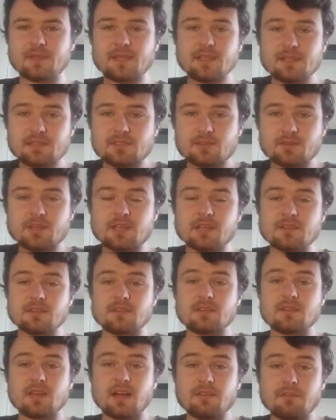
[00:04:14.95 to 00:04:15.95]
So yeah,
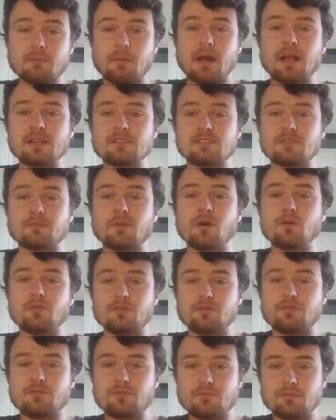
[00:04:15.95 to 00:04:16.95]
you have a balance of
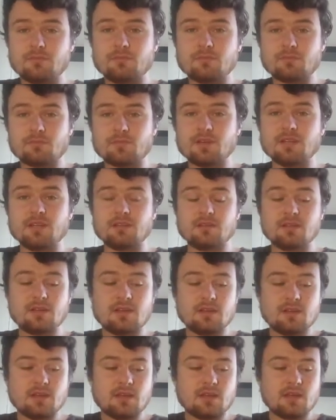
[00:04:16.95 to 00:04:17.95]
both, really,
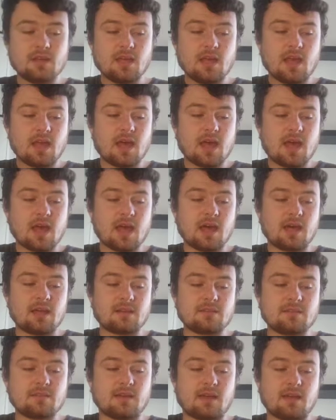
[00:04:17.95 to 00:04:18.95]

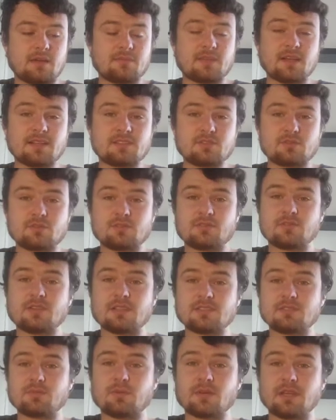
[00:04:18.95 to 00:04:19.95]
and that's
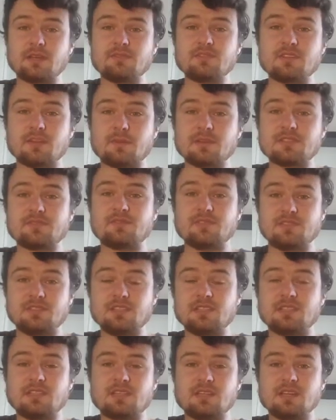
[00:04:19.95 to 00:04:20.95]
what gives you the best
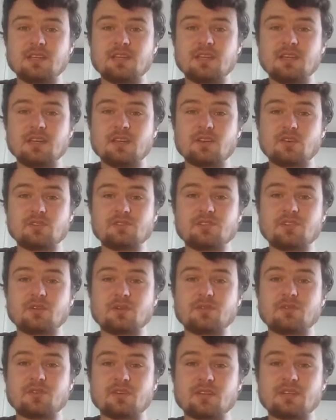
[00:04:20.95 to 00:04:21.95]
physique. Because
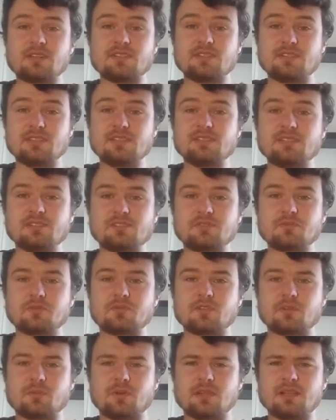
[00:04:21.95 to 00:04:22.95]
if you're like a distance
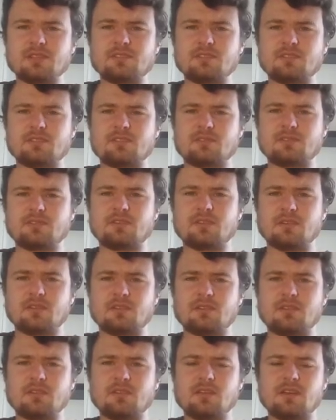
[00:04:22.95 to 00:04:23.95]
runner, well, that's
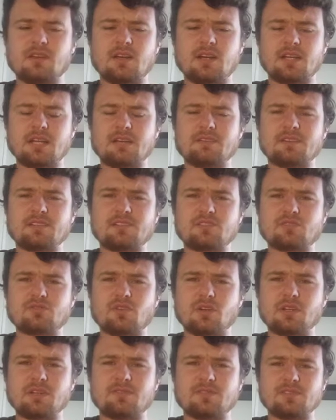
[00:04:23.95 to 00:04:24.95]
like and you have that
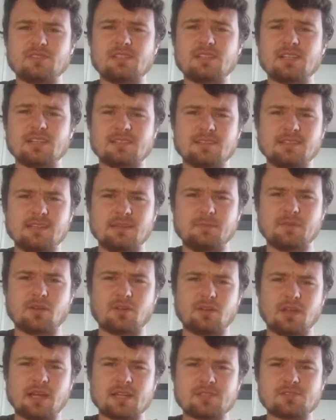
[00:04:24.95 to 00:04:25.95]
scrawny physique. That's a little bit
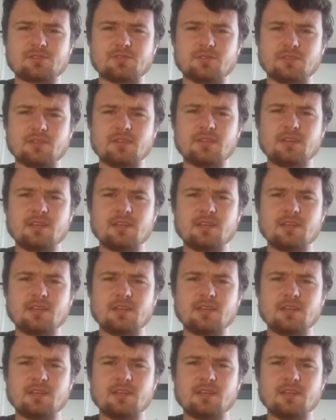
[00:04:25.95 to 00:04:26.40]
unnatural.